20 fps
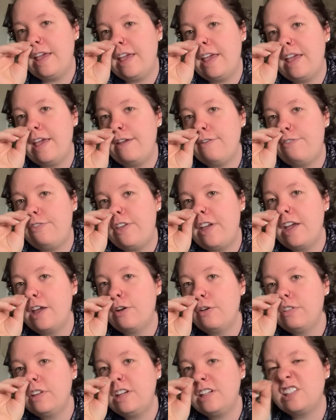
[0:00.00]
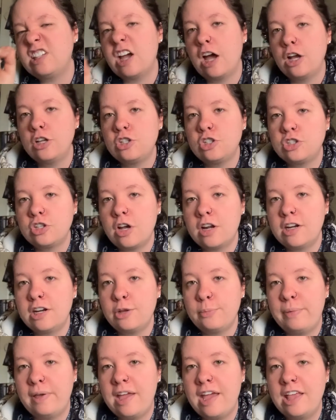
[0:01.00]
if they had only touched on it a
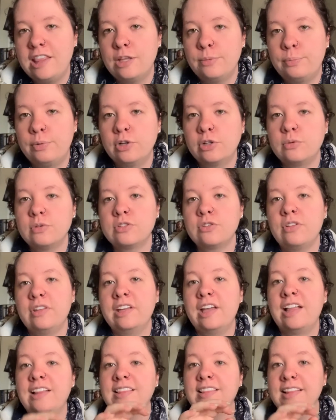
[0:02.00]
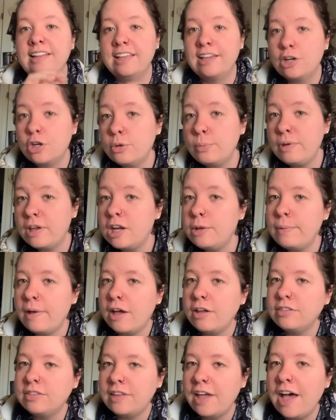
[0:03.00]
bit and the book was only a little bit
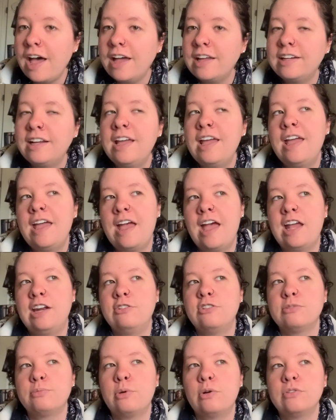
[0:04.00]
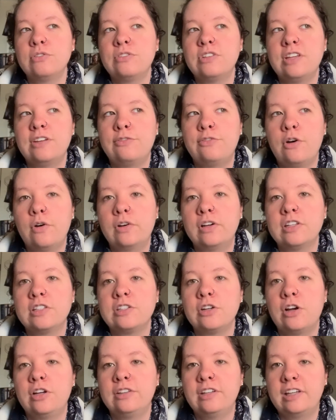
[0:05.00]
about that and it was mostly focused
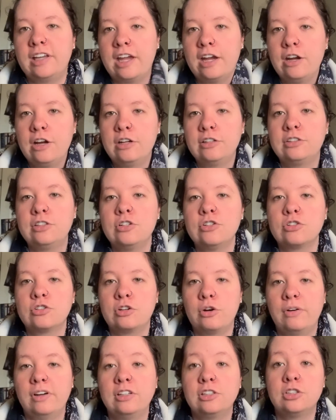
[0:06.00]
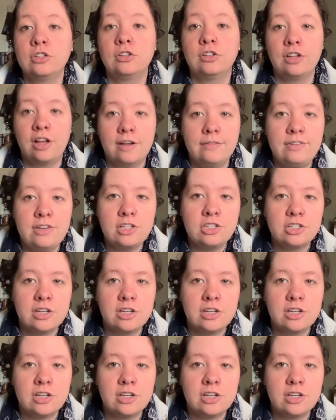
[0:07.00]
on the characters going to love each